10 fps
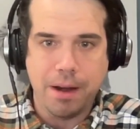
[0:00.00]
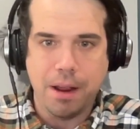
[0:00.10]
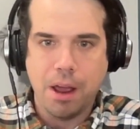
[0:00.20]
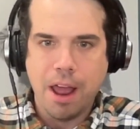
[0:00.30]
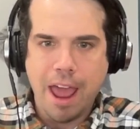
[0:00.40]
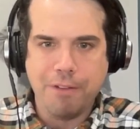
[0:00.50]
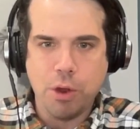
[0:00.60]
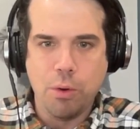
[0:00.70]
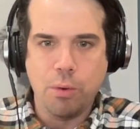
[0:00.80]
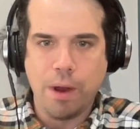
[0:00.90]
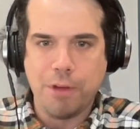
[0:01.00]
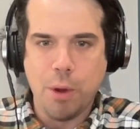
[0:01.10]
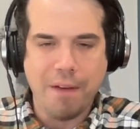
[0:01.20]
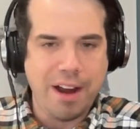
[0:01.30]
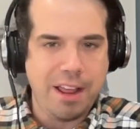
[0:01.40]
and if you
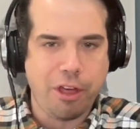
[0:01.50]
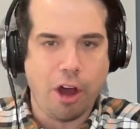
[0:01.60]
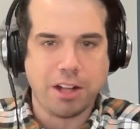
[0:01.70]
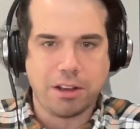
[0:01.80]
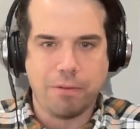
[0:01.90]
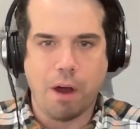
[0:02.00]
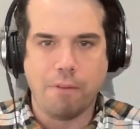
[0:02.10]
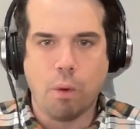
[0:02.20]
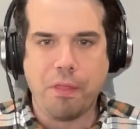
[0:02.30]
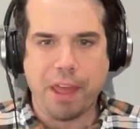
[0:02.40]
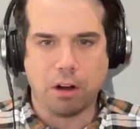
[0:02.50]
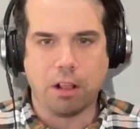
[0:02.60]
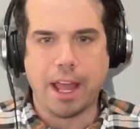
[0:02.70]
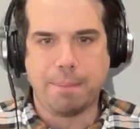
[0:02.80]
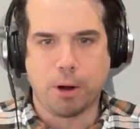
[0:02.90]
have any thoughts of what they are
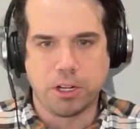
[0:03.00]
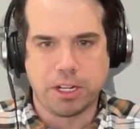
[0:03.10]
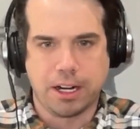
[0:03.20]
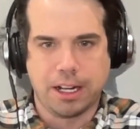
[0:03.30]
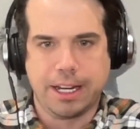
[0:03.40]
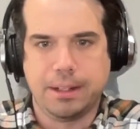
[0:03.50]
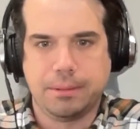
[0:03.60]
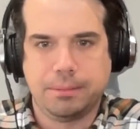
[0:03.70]
like personally.